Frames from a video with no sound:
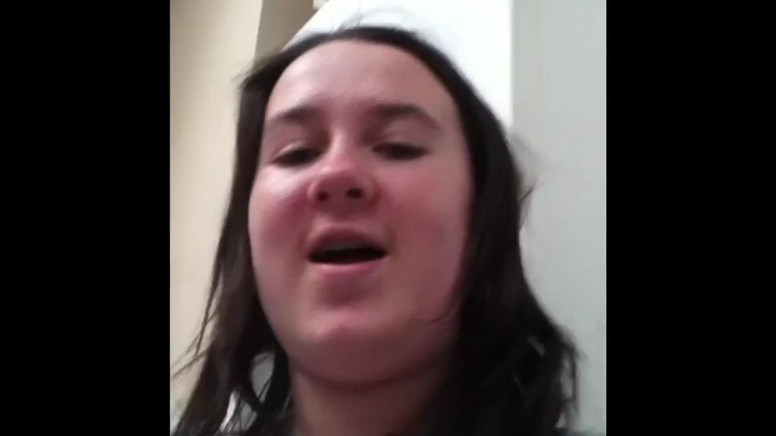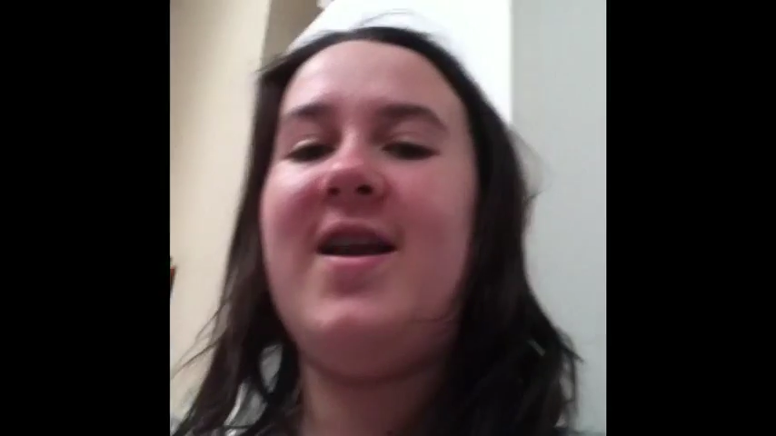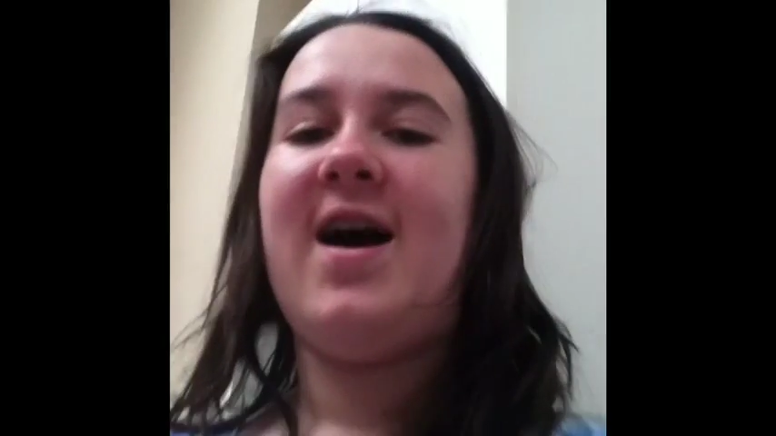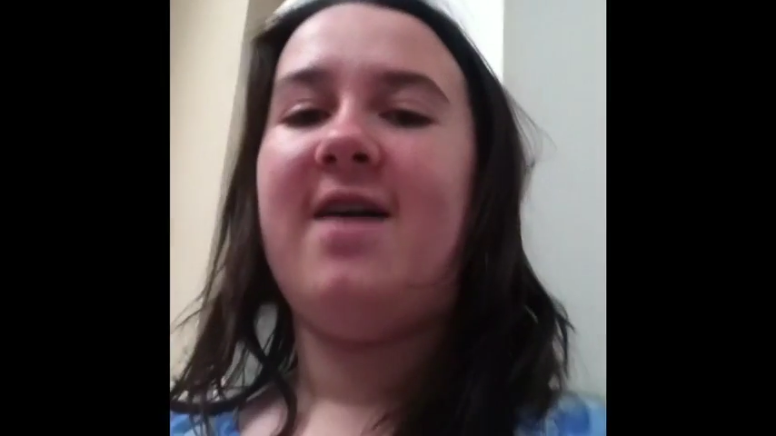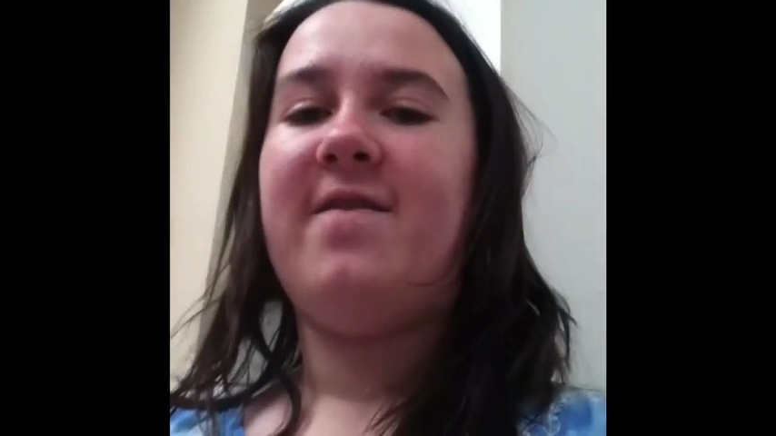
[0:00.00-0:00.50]

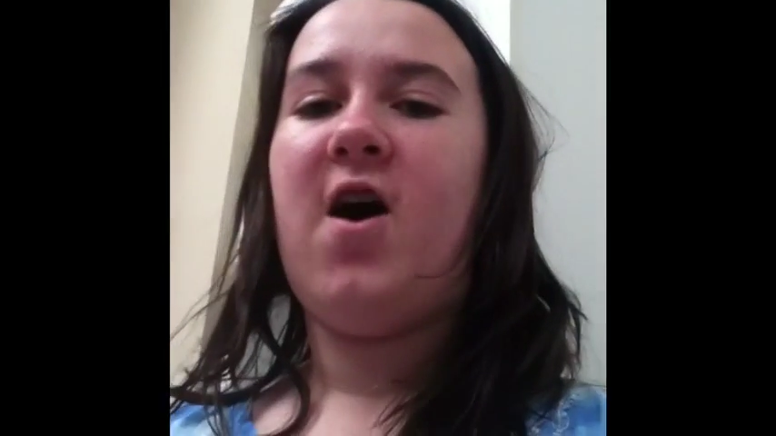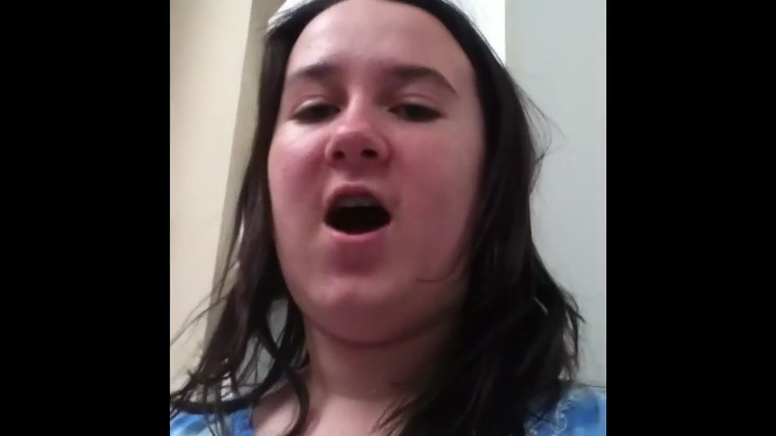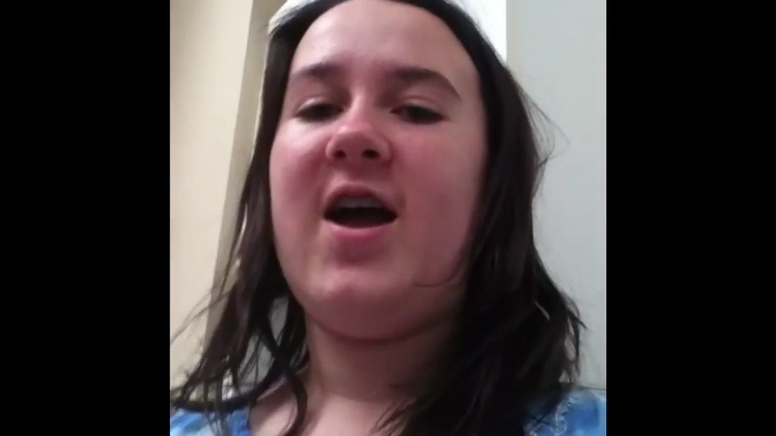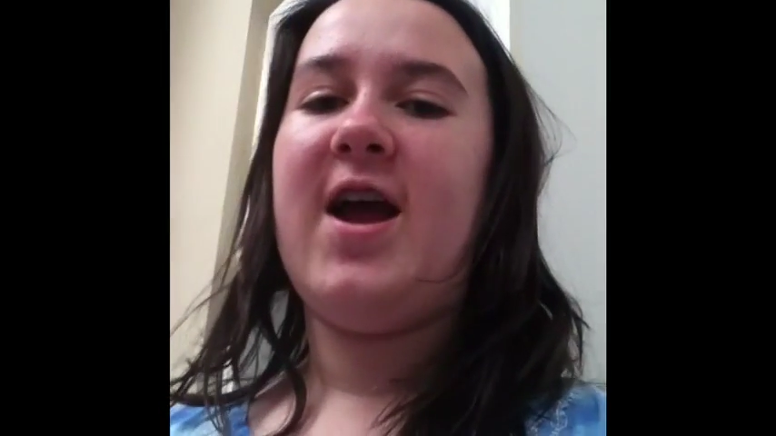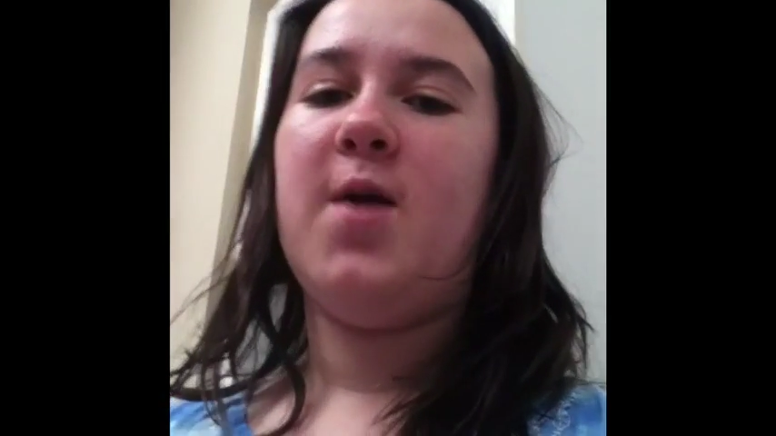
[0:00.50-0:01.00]
one of
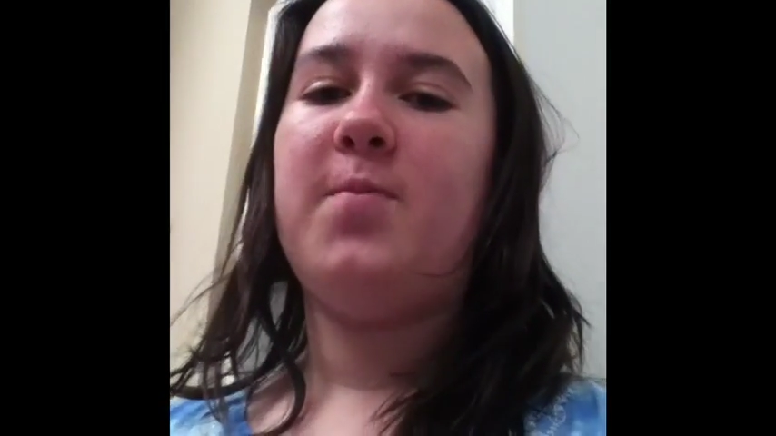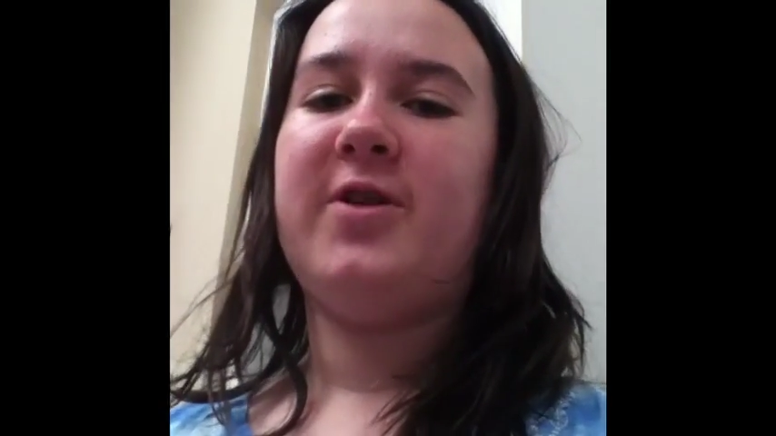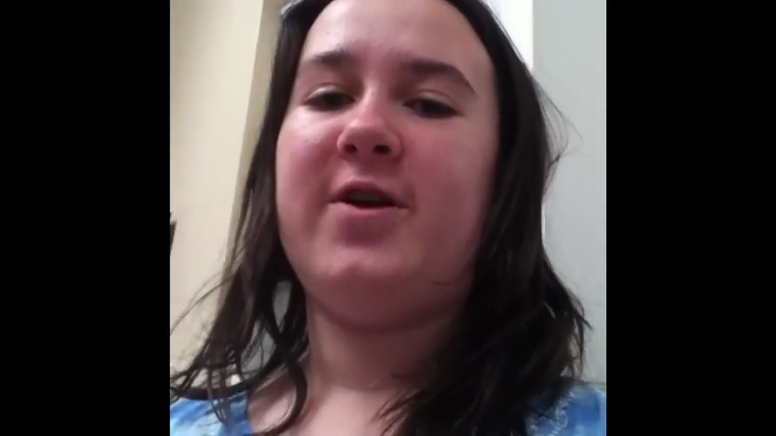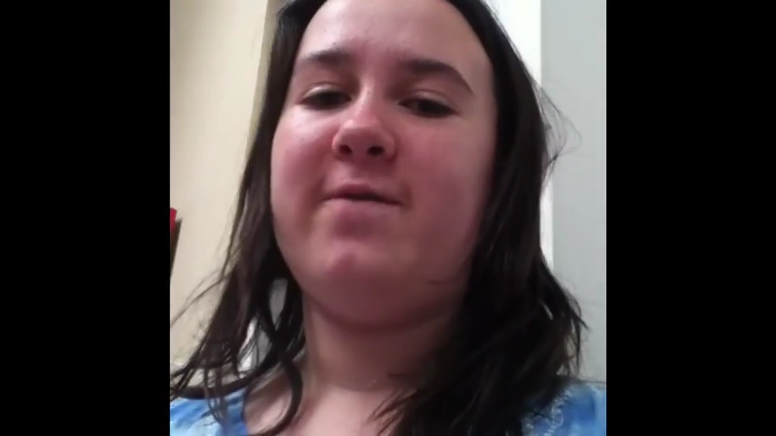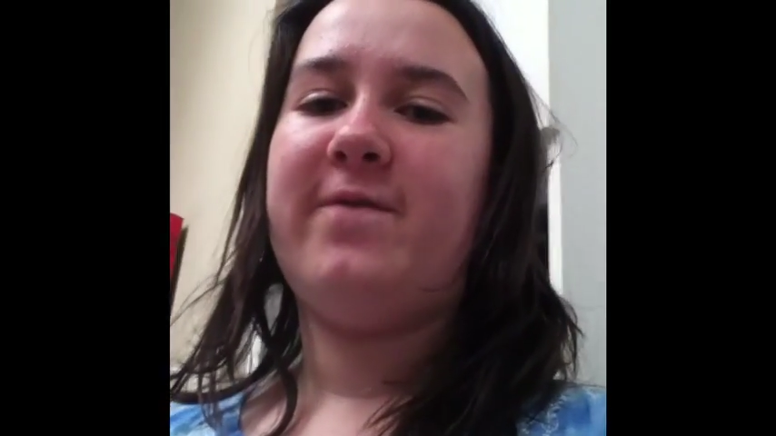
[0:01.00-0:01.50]
hot air
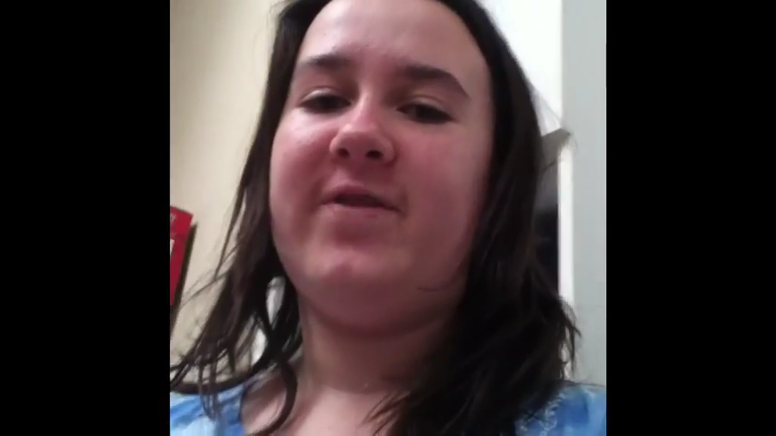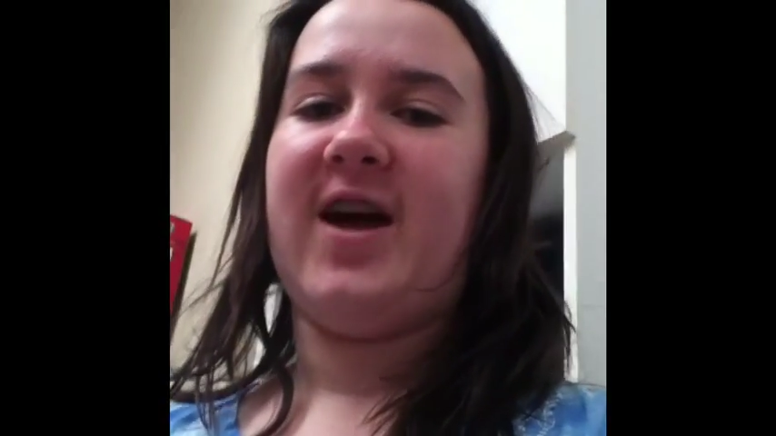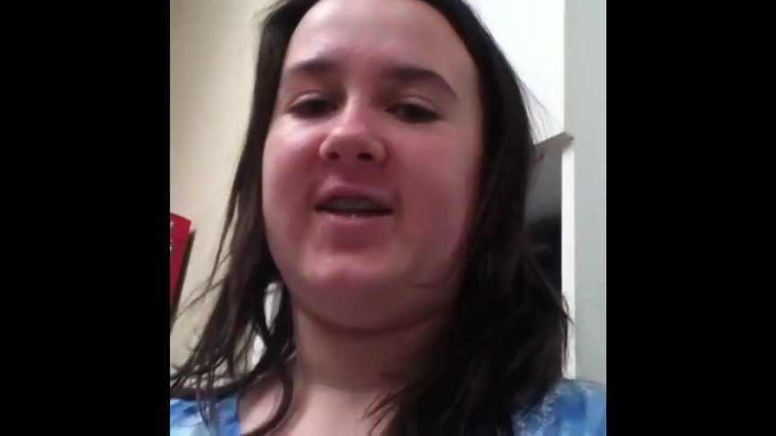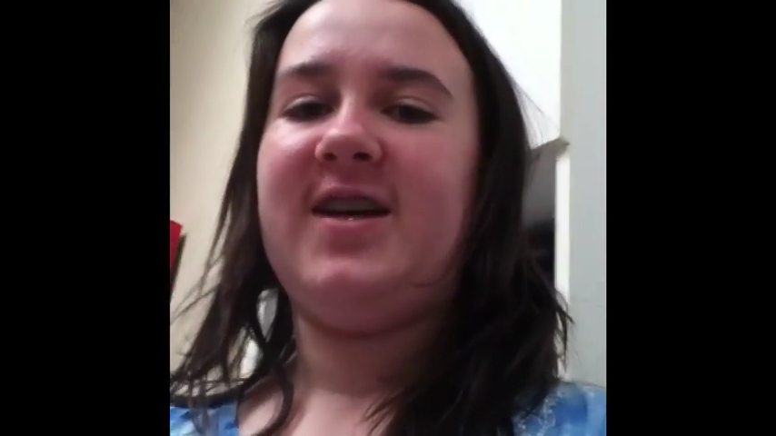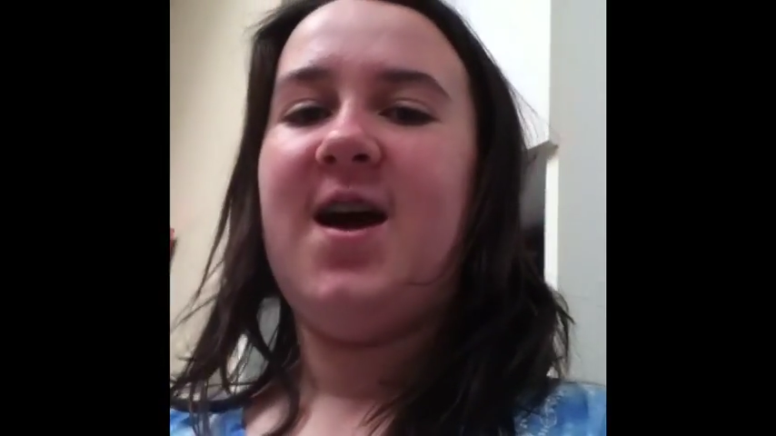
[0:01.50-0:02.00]
balloon flight.